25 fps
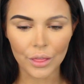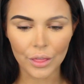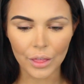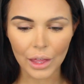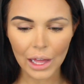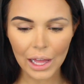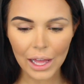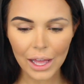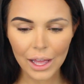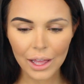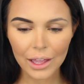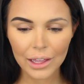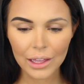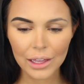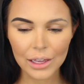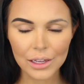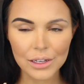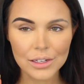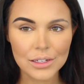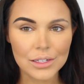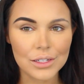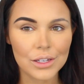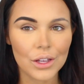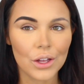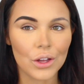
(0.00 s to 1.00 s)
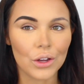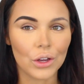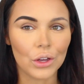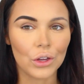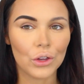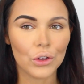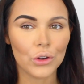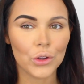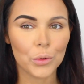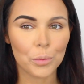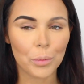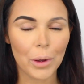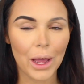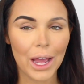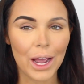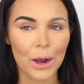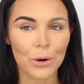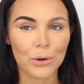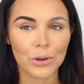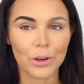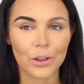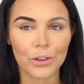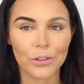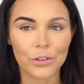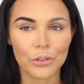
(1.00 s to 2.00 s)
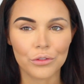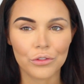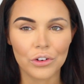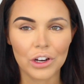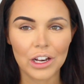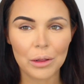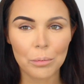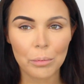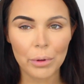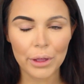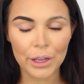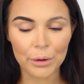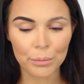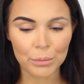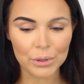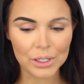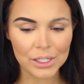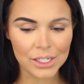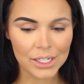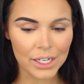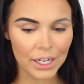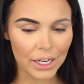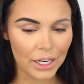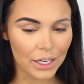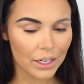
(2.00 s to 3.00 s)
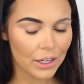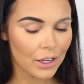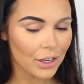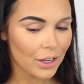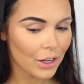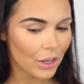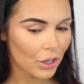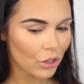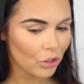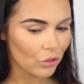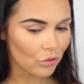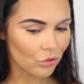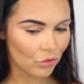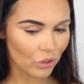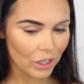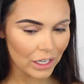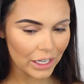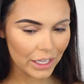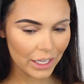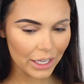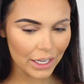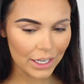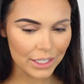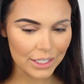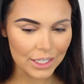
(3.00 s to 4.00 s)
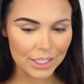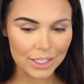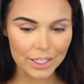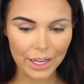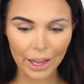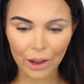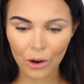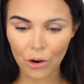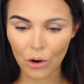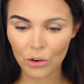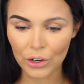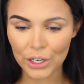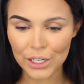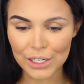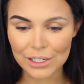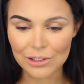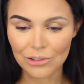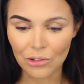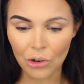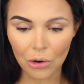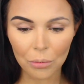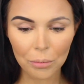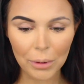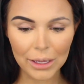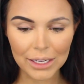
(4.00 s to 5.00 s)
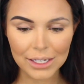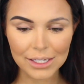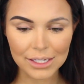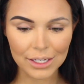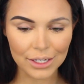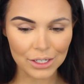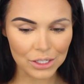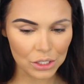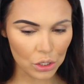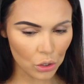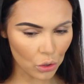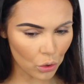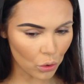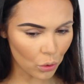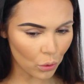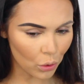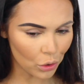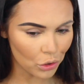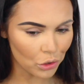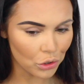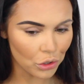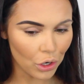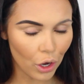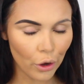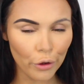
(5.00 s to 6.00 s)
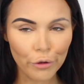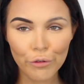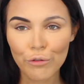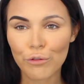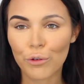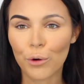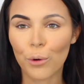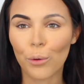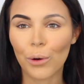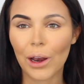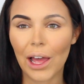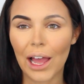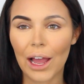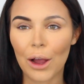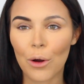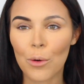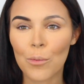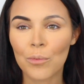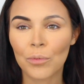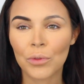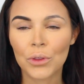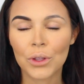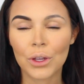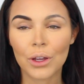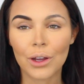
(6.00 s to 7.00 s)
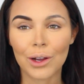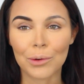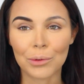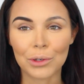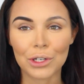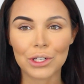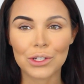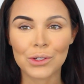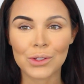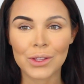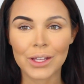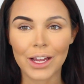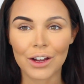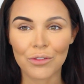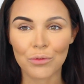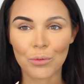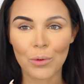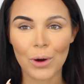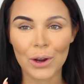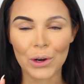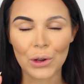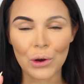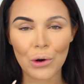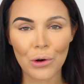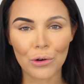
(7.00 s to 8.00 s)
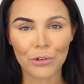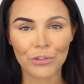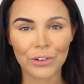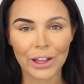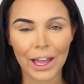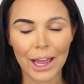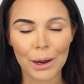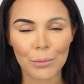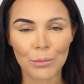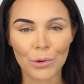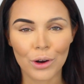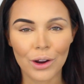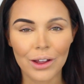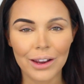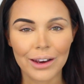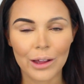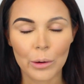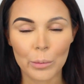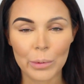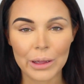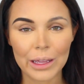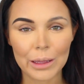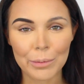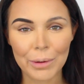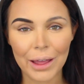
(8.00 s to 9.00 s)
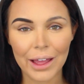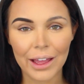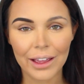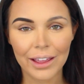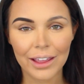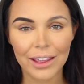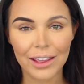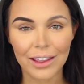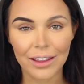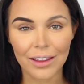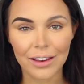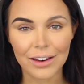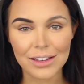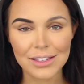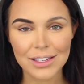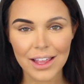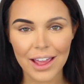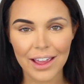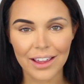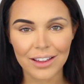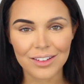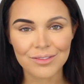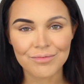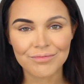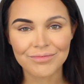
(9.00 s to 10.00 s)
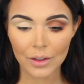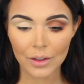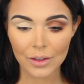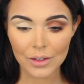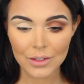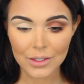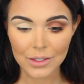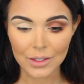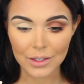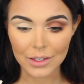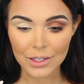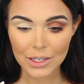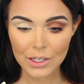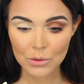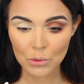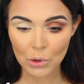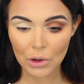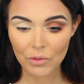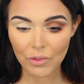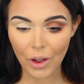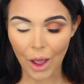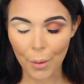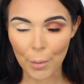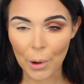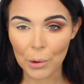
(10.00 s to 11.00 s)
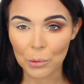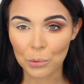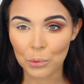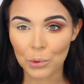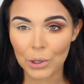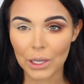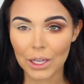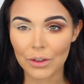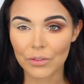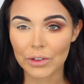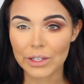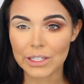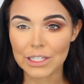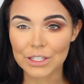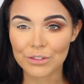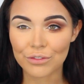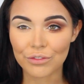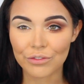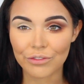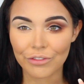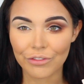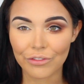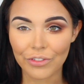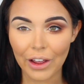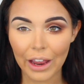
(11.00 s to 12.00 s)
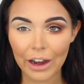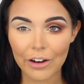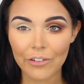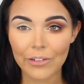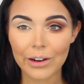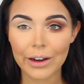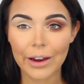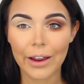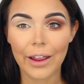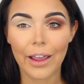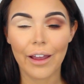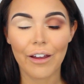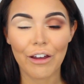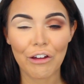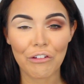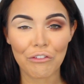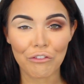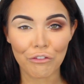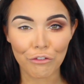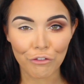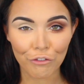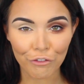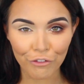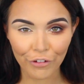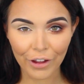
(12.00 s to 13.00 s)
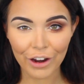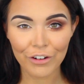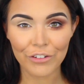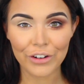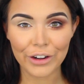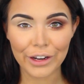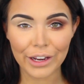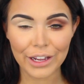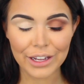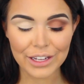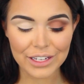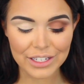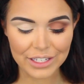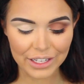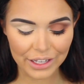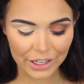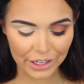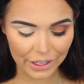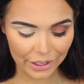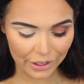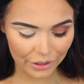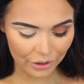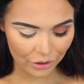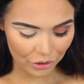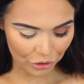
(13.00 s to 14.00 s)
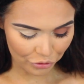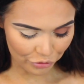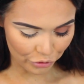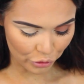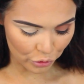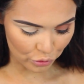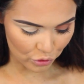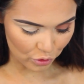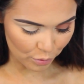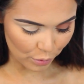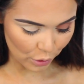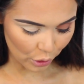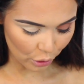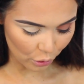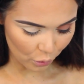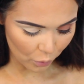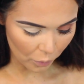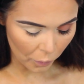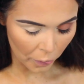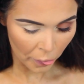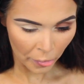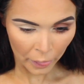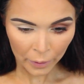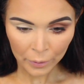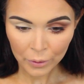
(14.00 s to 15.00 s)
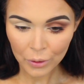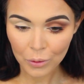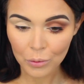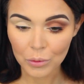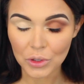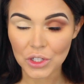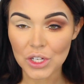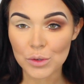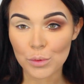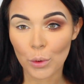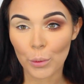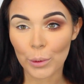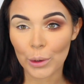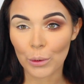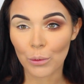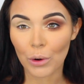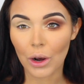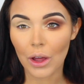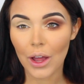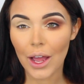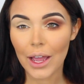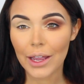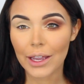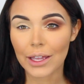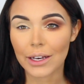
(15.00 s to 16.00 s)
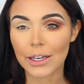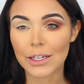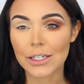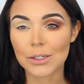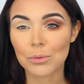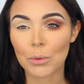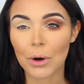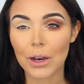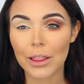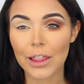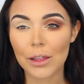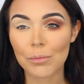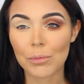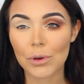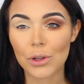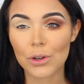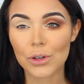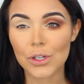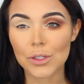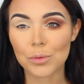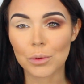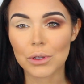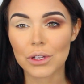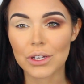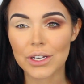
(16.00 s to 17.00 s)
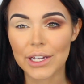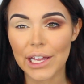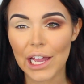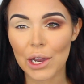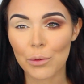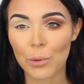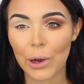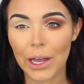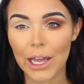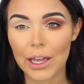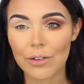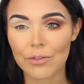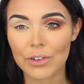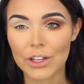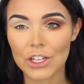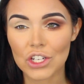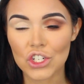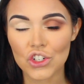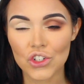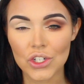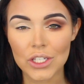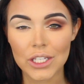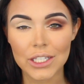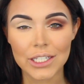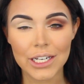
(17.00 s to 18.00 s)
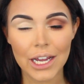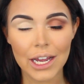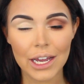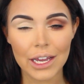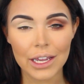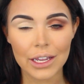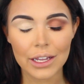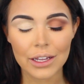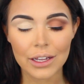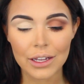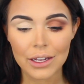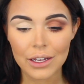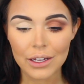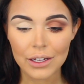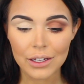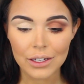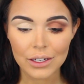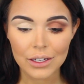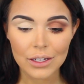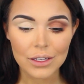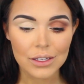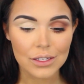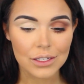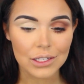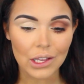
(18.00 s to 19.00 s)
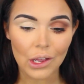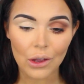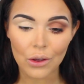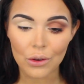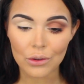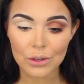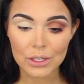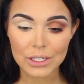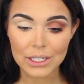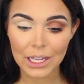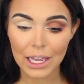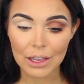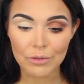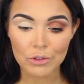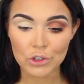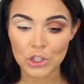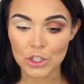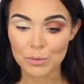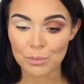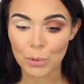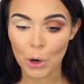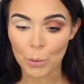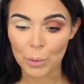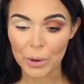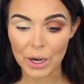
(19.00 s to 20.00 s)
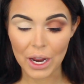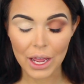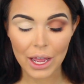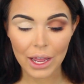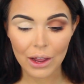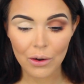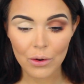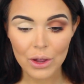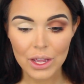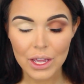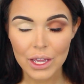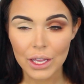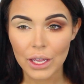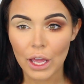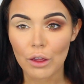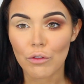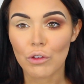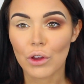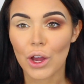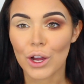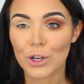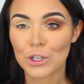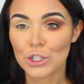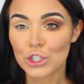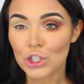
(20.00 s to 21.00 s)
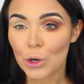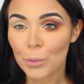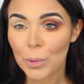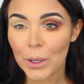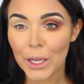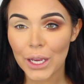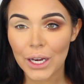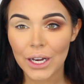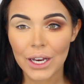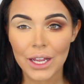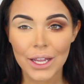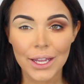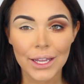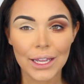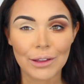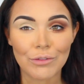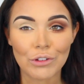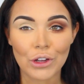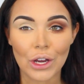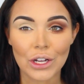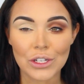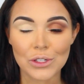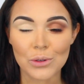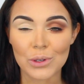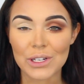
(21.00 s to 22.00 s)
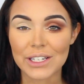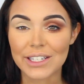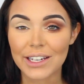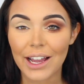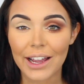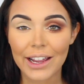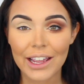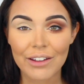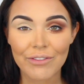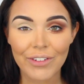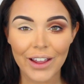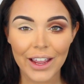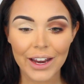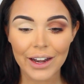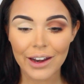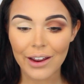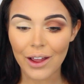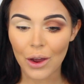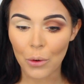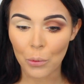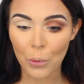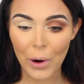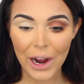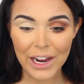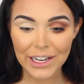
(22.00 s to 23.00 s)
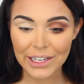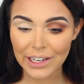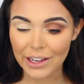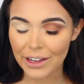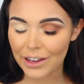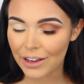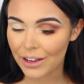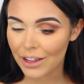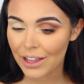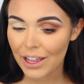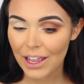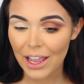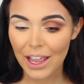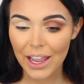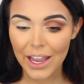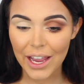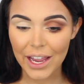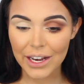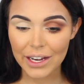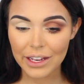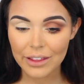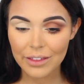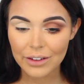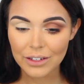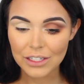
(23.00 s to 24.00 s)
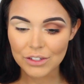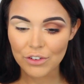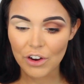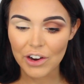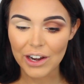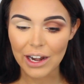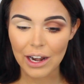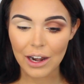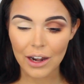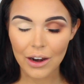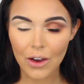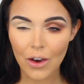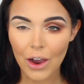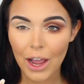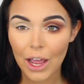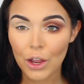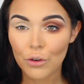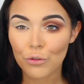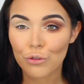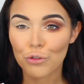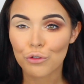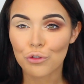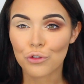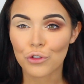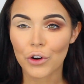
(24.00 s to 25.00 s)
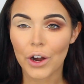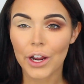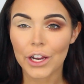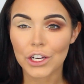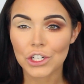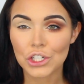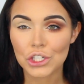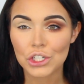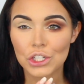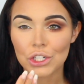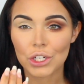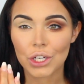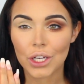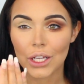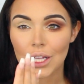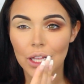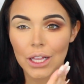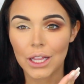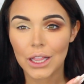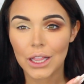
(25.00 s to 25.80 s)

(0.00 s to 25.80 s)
That is a good powder. They're really pigmented, really easy to get on. It's not messy at all, no fallout. I'm going to do the other one off camera and I'll be back in a sec. So this is what I've come up with. It's very, very easy, affordable, which is what we all like. And it's one of them looks where you can get away with it during the day. So say if you're just popping out, if you're going shopping, if you're going to a day event, a wedding, anything that's very light, fresh,